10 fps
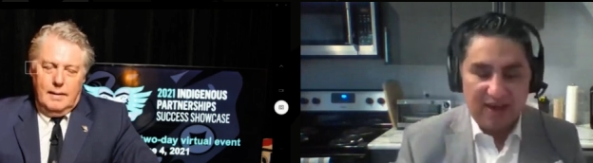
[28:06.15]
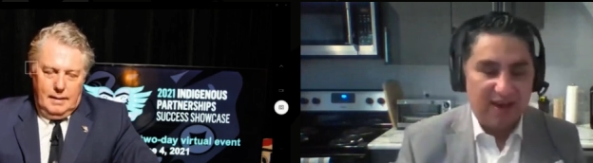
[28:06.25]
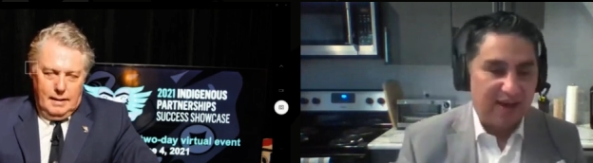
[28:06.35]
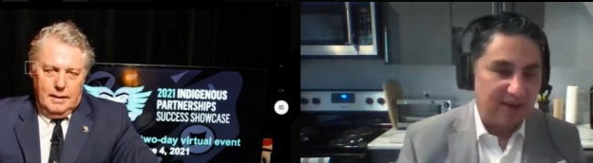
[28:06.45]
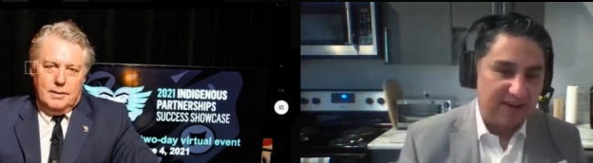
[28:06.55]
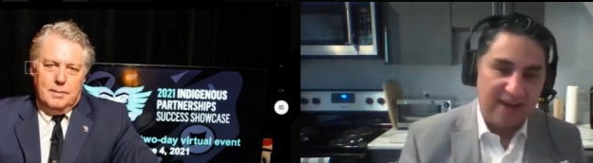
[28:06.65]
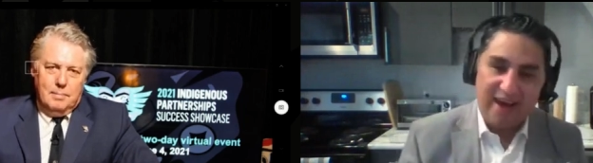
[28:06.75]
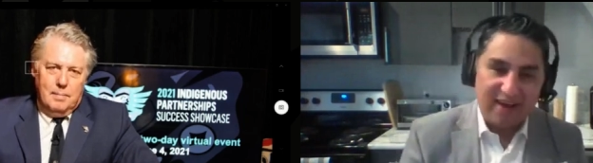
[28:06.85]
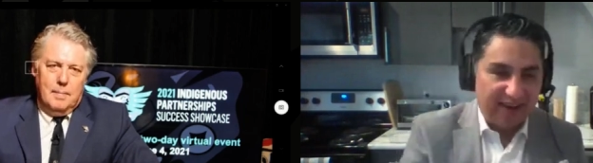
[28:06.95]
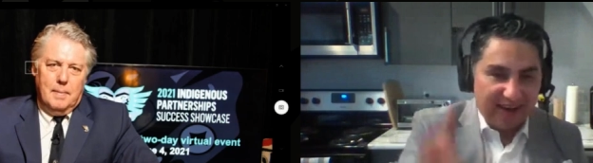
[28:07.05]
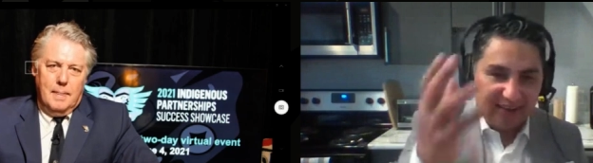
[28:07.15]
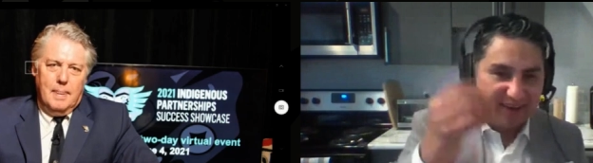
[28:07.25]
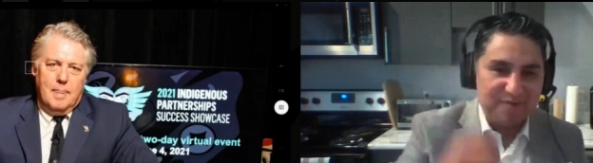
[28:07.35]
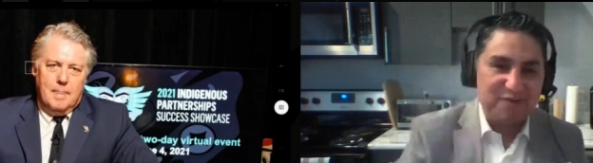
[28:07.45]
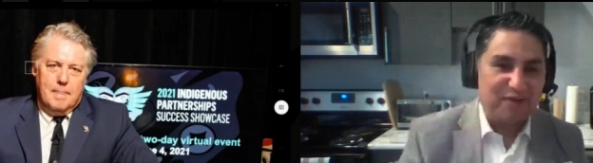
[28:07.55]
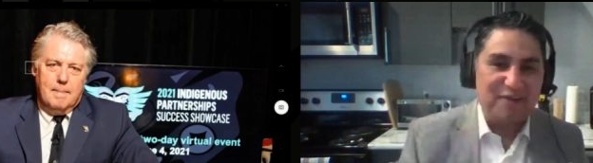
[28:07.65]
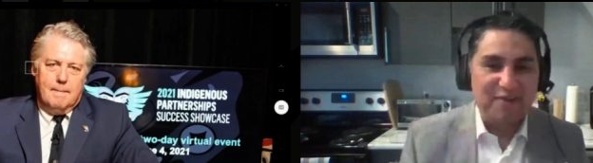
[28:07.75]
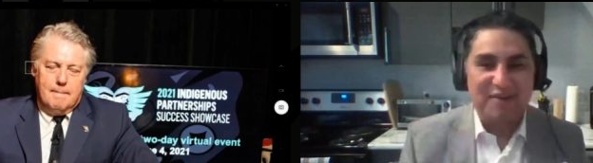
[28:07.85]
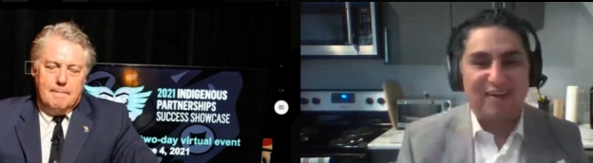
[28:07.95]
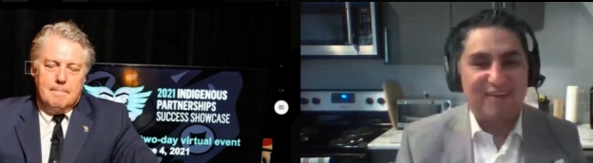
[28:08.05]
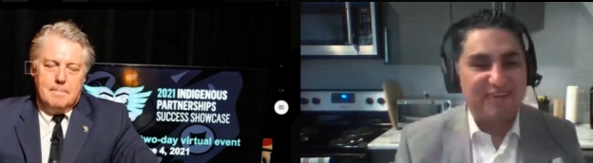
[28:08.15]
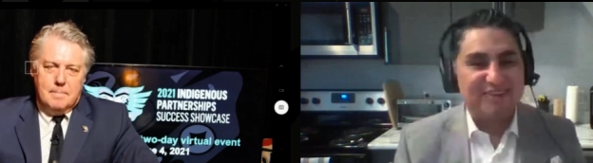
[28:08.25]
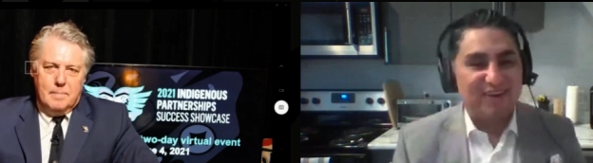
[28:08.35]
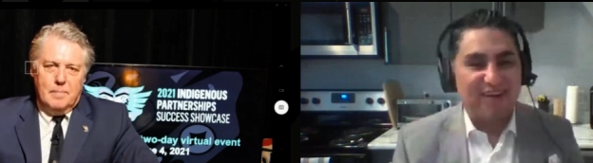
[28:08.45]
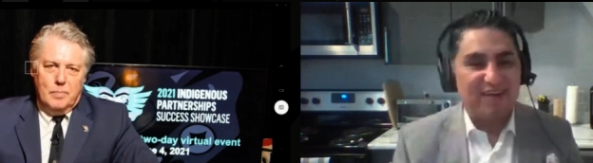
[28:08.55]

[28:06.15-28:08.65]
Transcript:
Speaker 1: yes. Ali, if you, you hear this,